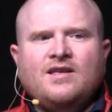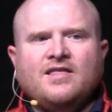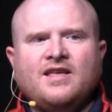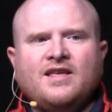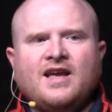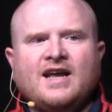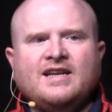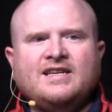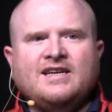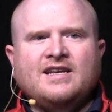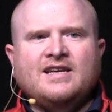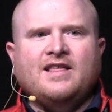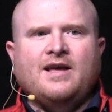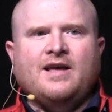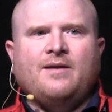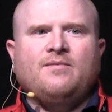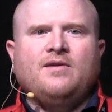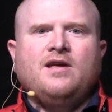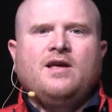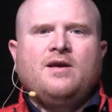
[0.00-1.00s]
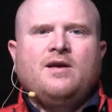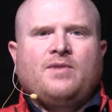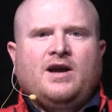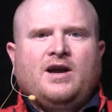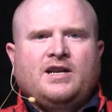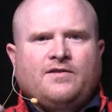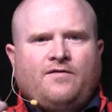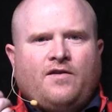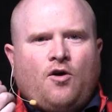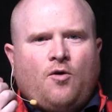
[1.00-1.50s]
the idea that
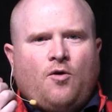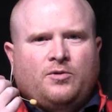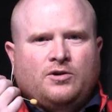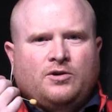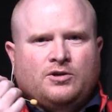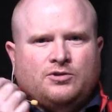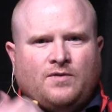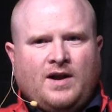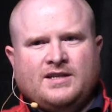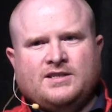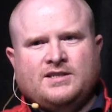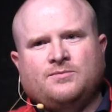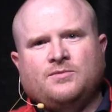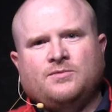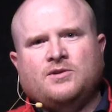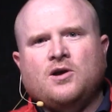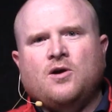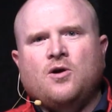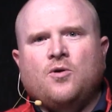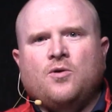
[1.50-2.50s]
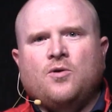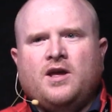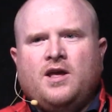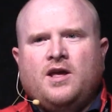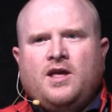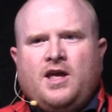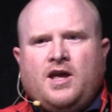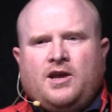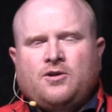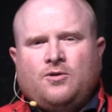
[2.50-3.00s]
my developers write some code,
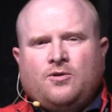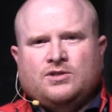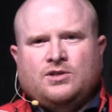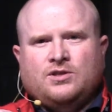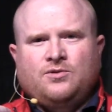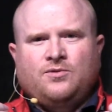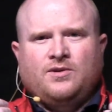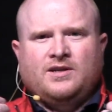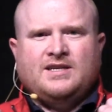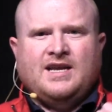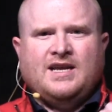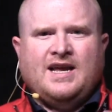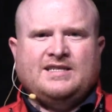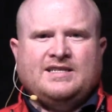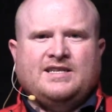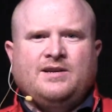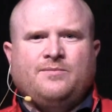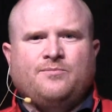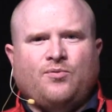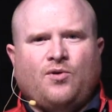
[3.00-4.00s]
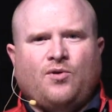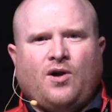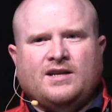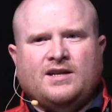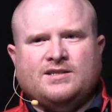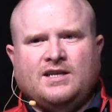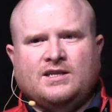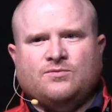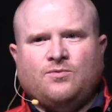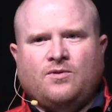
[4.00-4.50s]
it goes through a testing
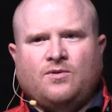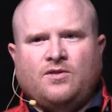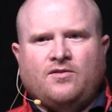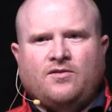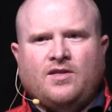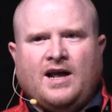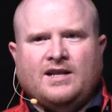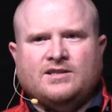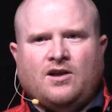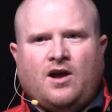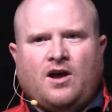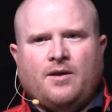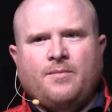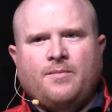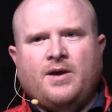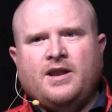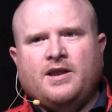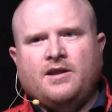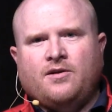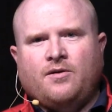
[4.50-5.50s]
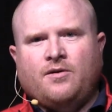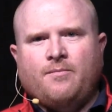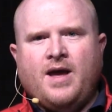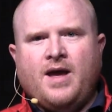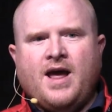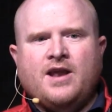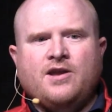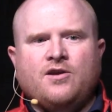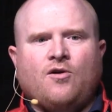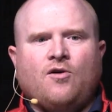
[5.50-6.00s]
process, whether that's automated or
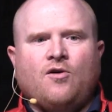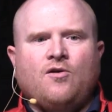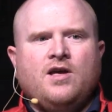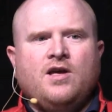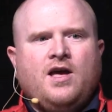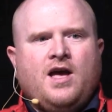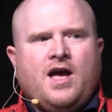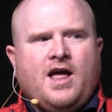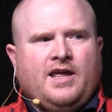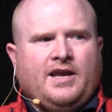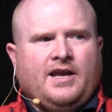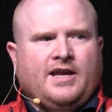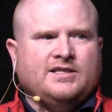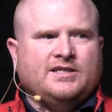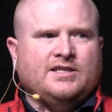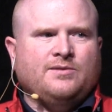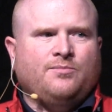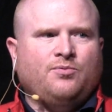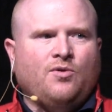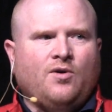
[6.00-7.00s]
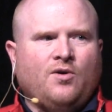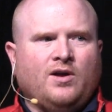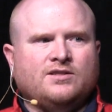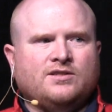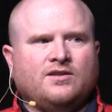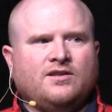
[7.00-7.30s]
manual, and it gets deployed.